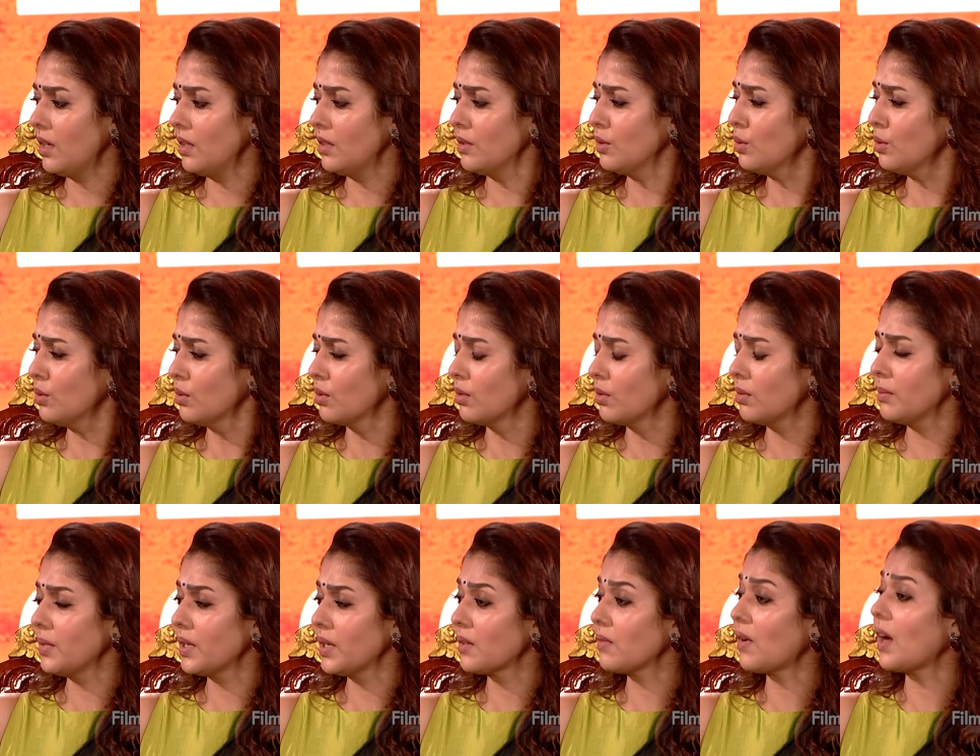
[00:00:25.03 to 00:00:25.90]
no,
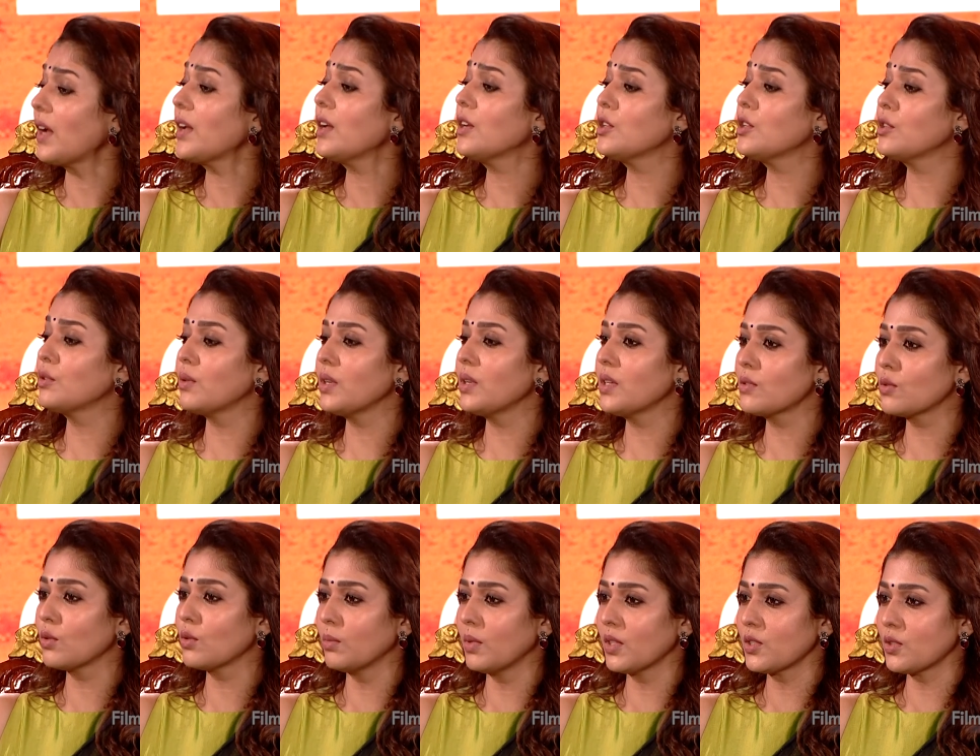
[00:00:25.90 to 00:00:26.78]
but why are you doing
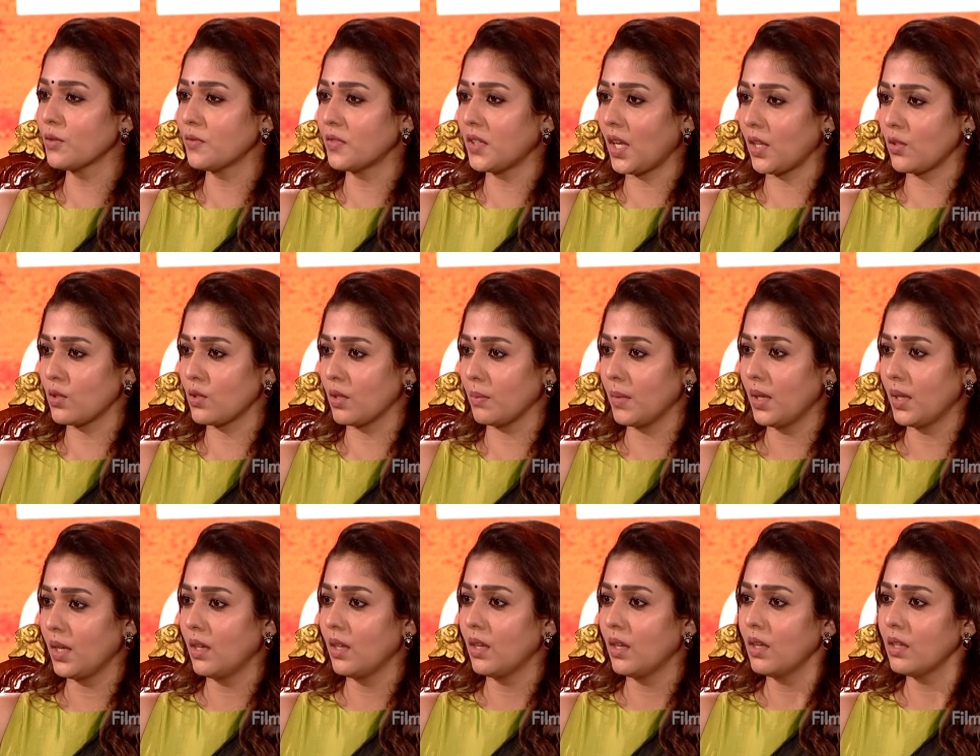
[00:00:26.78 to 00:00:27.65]
so much of touch-up?
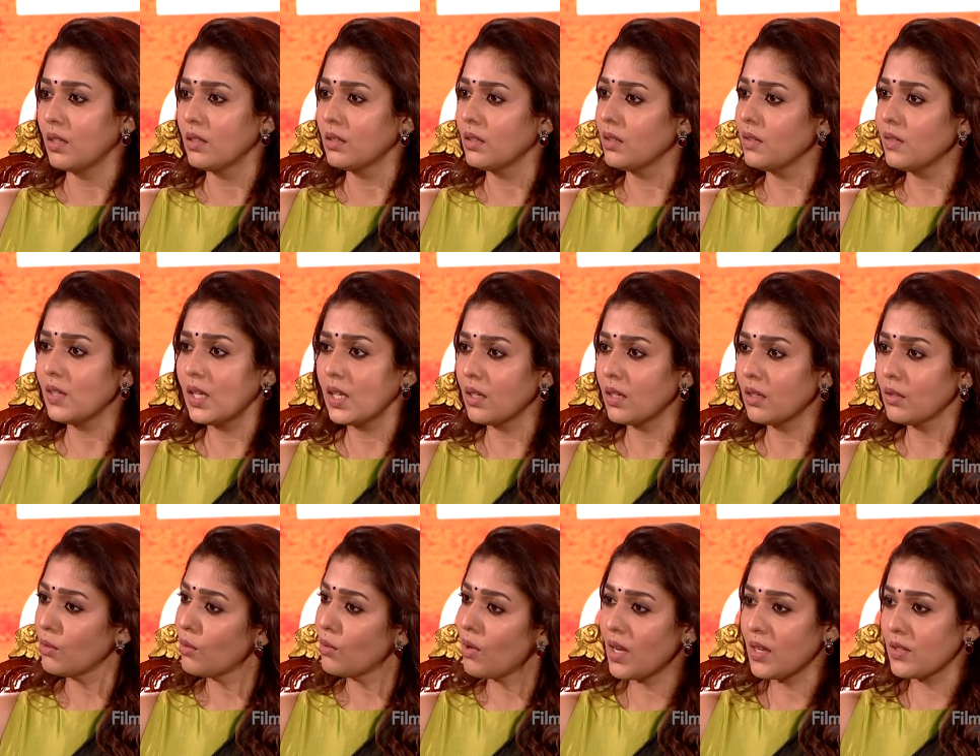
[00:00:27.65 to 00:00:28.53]
Mm. I was like,
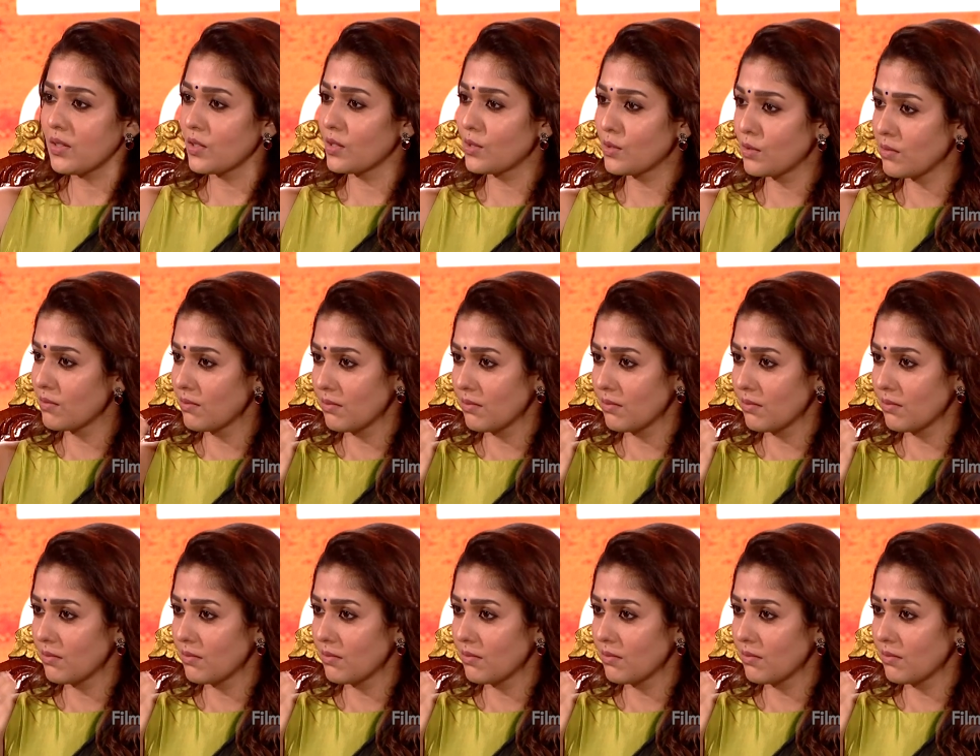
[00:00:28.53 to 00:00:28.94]
no, I just,